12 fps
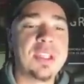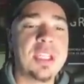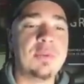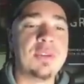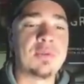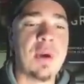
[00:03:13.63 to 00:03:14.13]

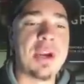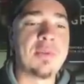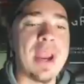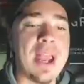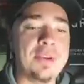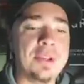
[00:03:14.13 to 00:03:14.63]
it was right
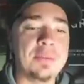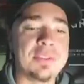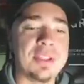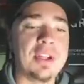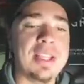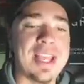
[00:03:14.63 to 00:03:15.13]
around, it was
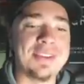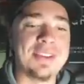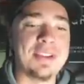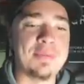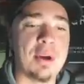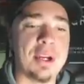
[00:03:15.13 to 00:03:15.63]
a little less than
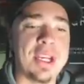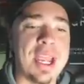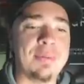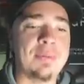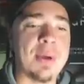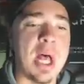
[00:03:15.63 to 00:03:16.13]
this market
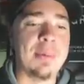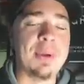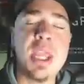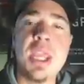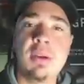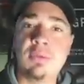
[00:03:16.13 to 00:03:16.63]
cap of Bob.
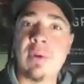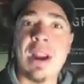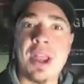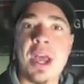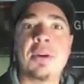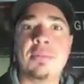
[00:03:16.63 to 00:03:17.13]
It was
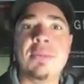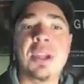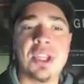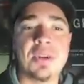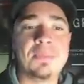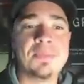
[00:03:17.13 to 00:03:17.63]
around 100
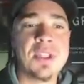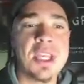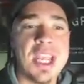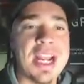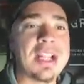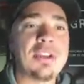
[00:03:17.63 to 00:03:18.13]
million.
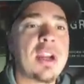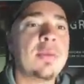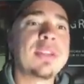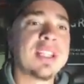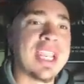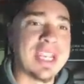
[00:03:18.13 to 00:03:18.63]
And I thought it
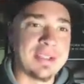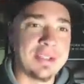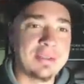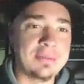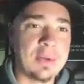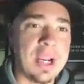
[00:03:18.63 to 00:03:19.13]
was late,
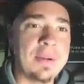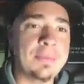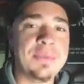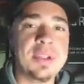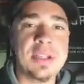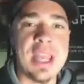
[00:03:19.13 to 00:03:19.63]
right?
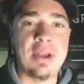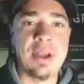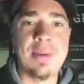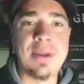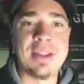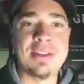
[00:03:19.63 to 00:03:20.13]
Now,
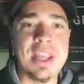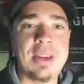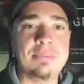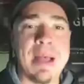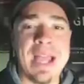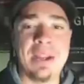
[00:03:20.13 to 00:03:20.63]
I'm not
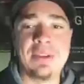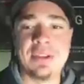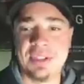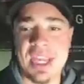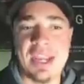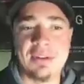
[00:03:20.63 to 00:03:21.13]
saying buy on
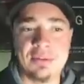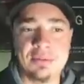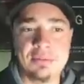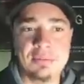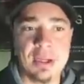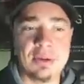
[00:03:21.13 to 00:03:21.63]
this candle.
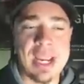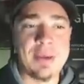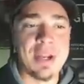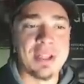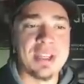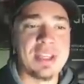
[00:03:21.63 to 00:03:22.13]
Okay,
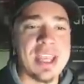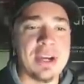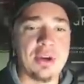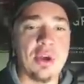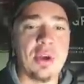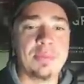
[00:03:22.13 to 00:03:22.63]
I'm not saying that
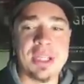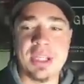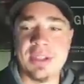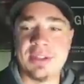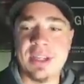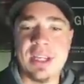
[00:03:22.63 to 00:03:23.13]
at all,
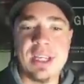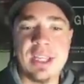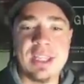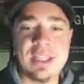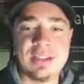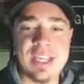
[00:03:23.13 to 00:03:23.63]
because
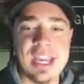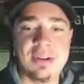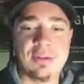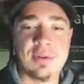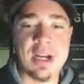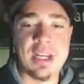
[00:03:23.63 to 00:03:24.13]
this
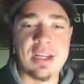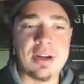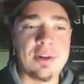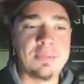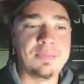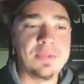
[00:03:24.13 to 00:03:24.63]
candle right
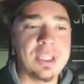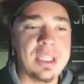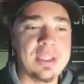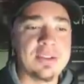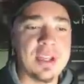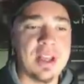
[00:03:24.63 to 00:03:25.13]
here
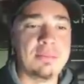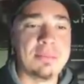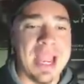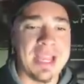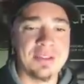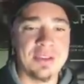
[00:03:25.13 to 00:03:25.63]
is a
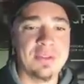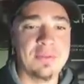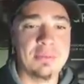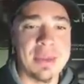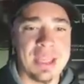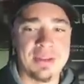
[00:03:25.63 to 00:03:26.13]
massive,
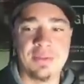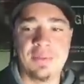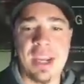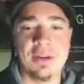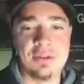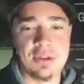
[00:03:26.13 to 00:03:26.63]
massive
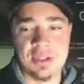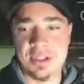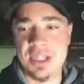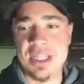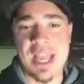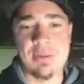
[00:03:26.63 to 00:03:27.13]
candle. You could
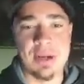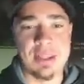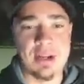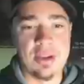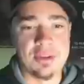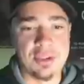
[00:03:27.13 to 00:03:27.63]
see that right
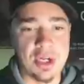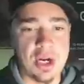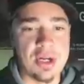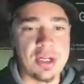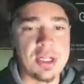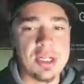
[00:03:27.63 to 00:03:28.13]
there on the
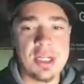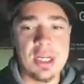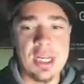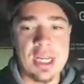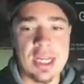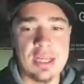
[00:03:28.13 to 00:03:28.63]
chart.
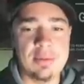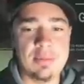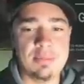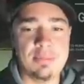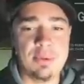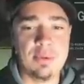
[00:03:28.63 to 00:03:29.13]
Let
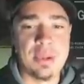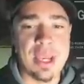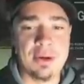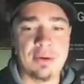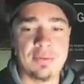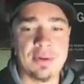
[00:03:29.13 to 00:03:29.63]
me pull
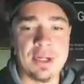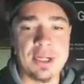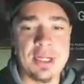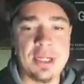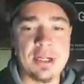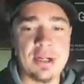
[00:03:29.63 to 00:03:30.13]
that over
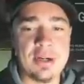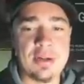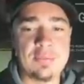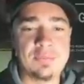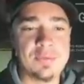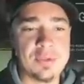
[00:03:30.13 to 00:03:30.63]

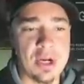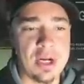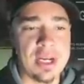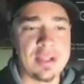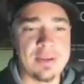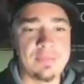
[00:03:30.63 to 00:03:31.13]
here.
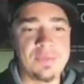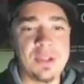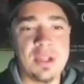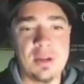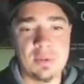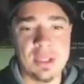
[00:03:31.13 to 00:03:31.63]
Sorry, guys. I
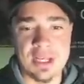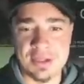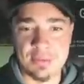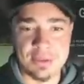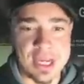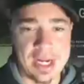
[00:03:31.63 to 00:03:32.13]
realized
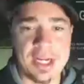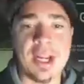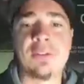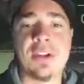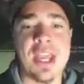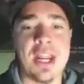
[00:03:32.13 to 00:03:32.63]
I was kind of
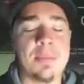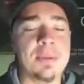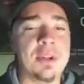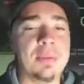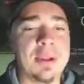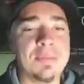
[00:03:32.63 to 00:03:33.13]
covering that up a
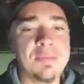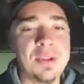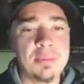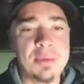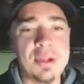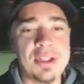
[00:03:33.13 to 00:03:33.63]
little bit.
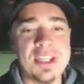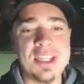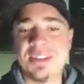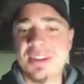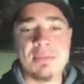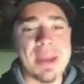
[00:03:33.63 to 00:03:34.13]
But you can see
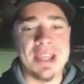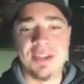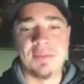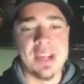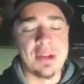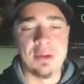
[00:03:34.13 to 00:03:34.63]
this is a
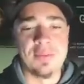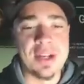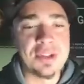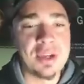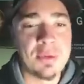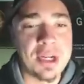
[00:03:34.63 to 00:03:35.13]
massive candle.
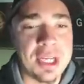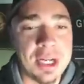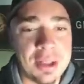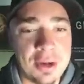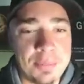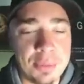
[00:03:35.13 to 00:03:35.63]
Eventually, we're going to get
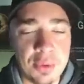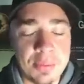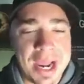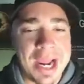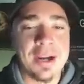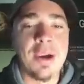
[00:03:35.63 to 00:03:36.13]
a little
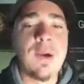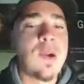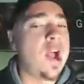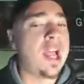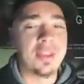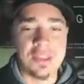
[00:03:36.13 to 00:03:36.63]
pullback,
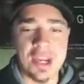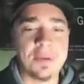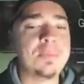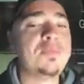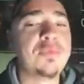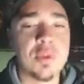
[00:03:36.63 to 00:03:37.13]
I
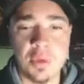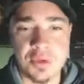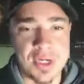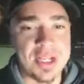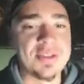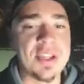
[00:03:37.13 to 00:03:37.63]
think. We'll
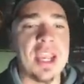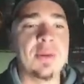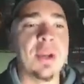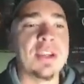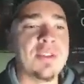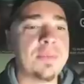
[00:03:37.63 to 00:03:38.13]
trend
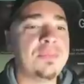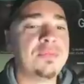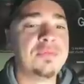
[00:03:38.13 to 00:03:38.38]
sideways.